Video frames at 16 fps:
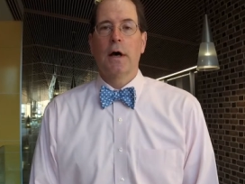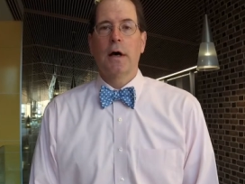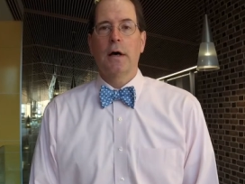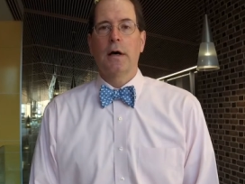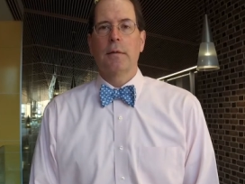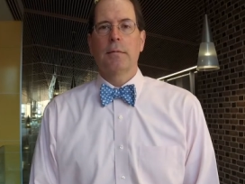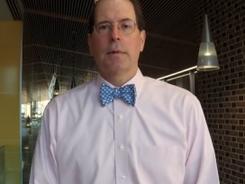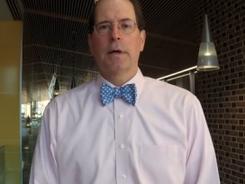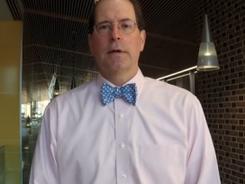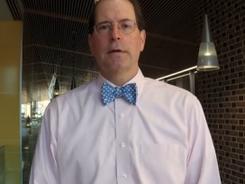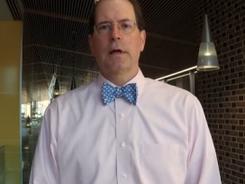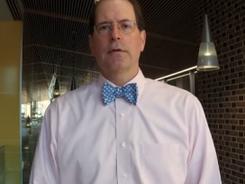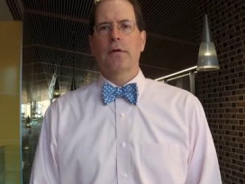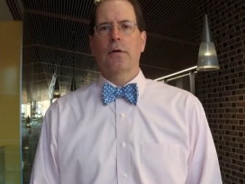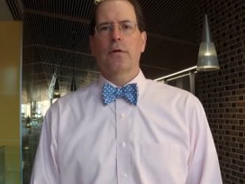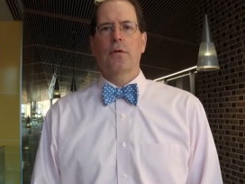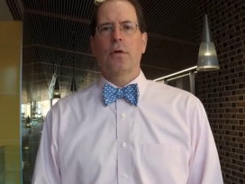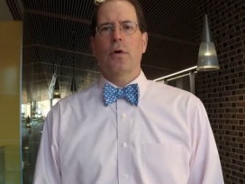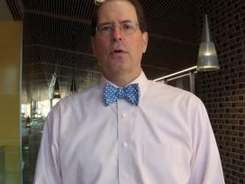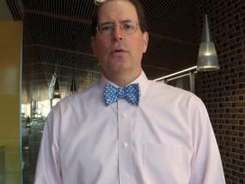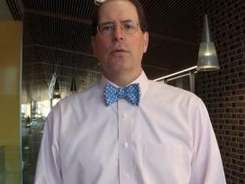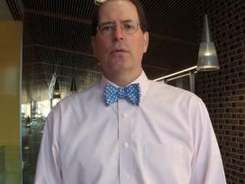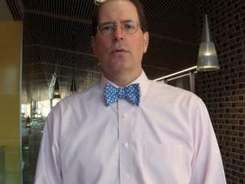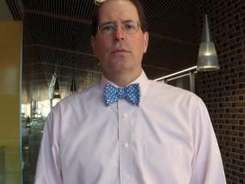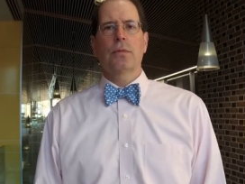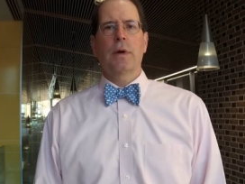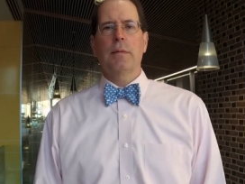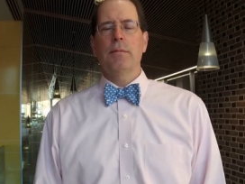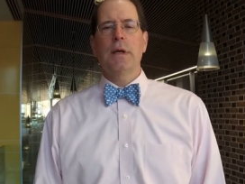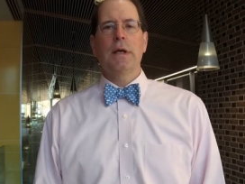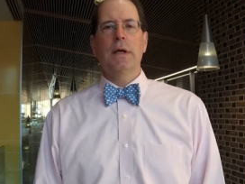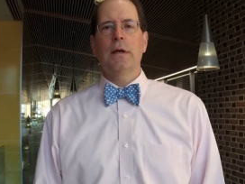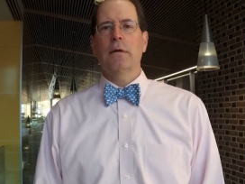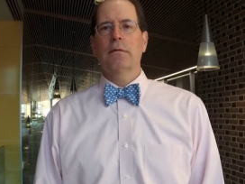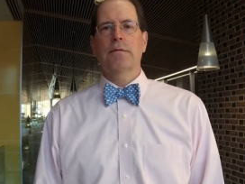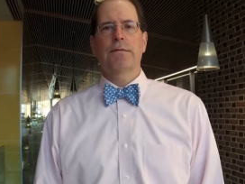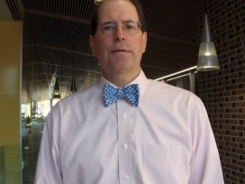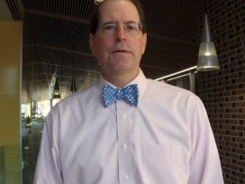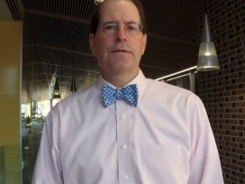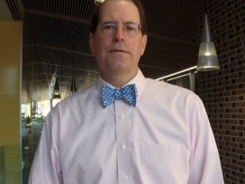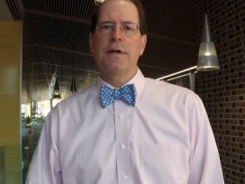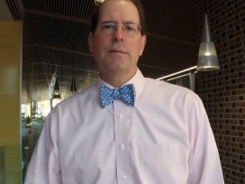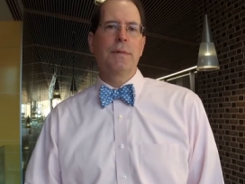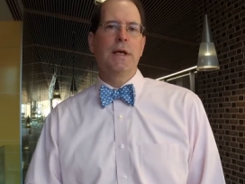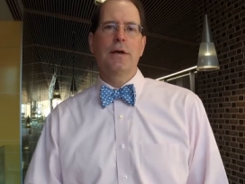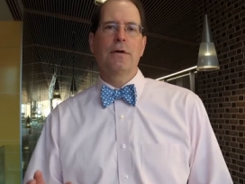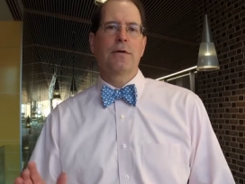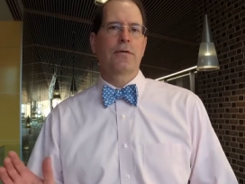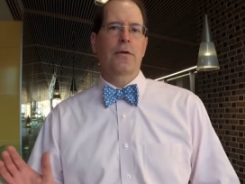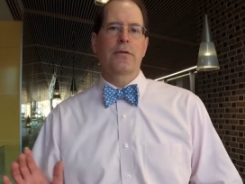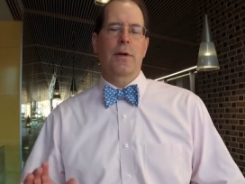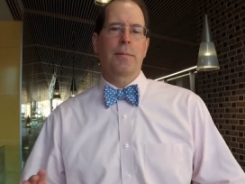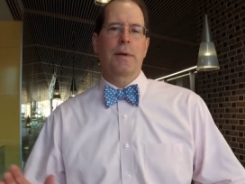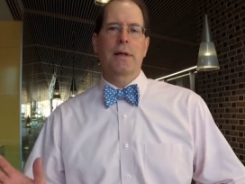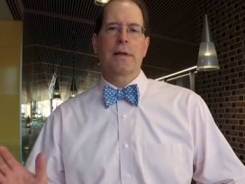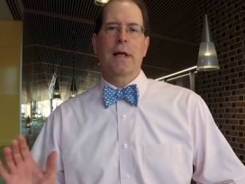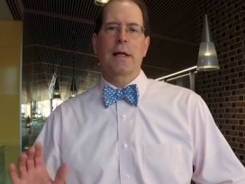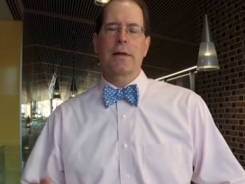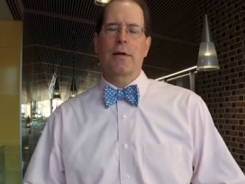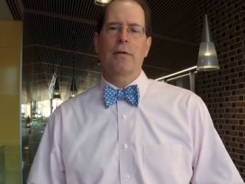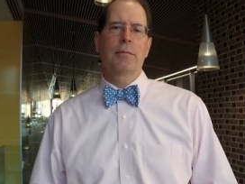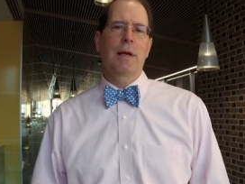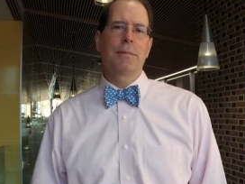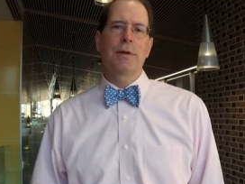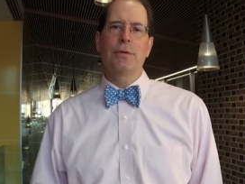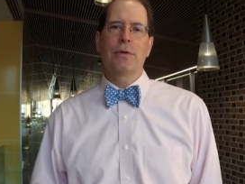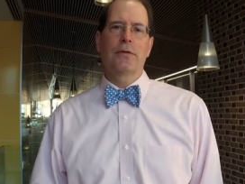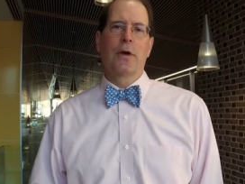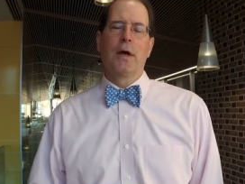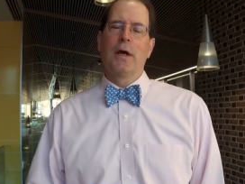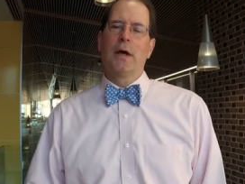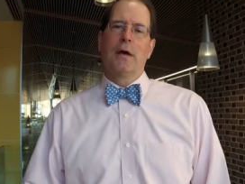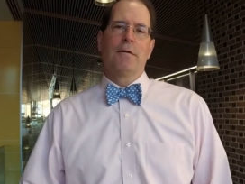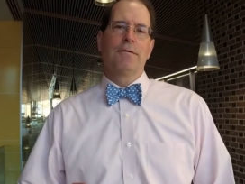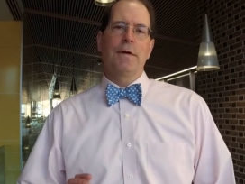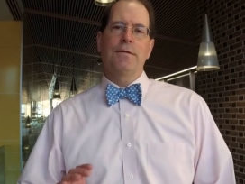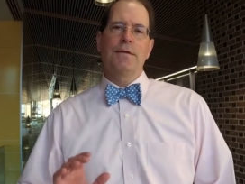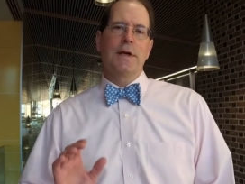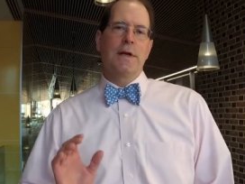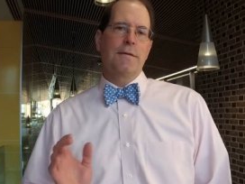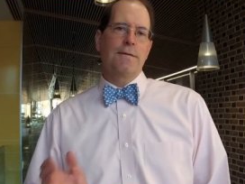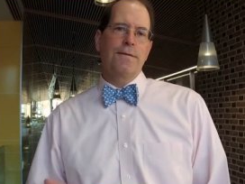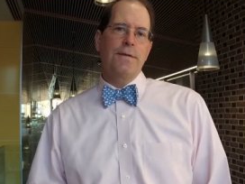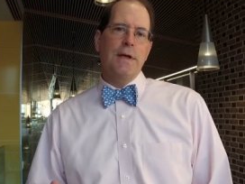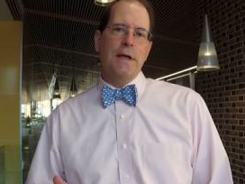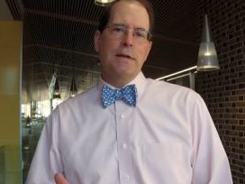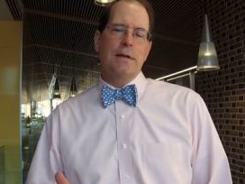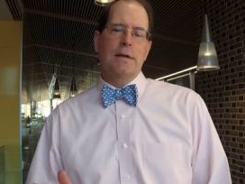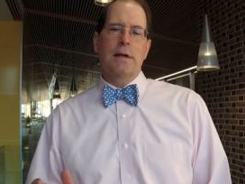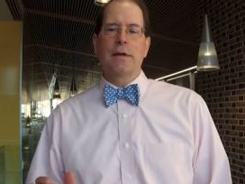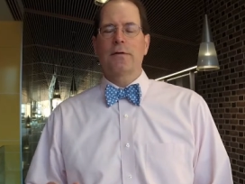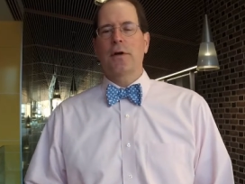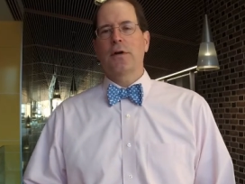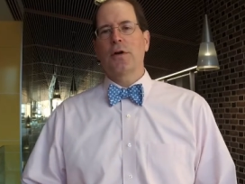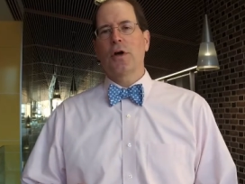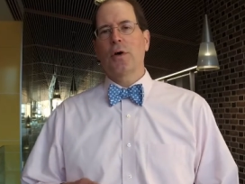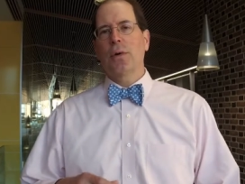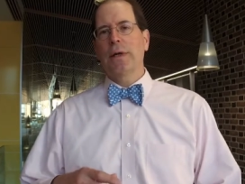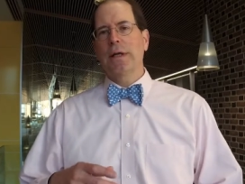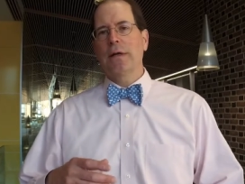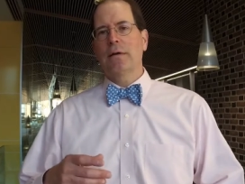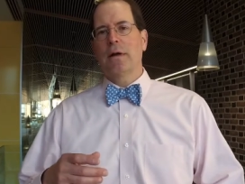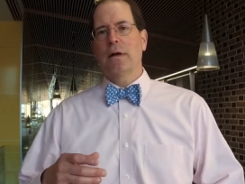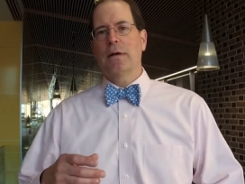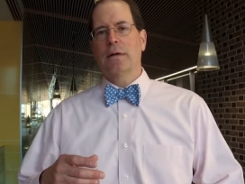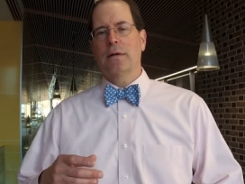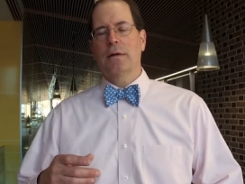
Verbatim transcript: um, they said, no, we mean 50 meters or something like that, or maybe it was 15 feet, and then they said, no, we need,